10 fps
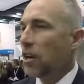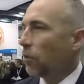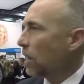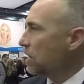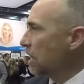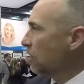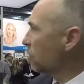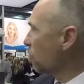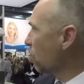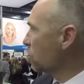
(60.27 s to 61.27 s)
right down
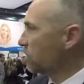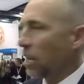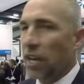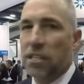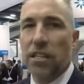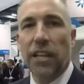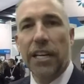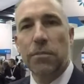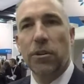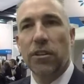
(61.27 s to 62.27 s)
to, of course,
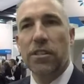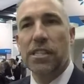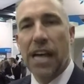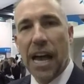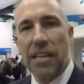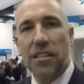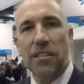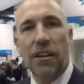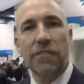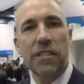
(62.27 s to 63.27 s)
selectable
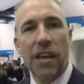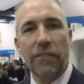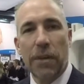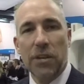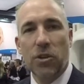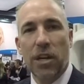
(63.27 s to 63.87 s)
sizes of cephalometric